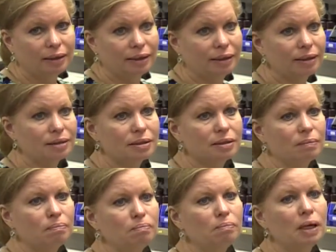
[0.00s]
Now this is
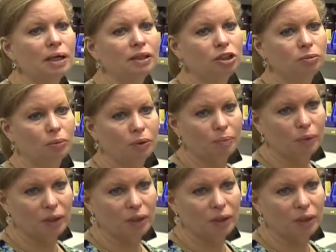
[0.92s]
a much more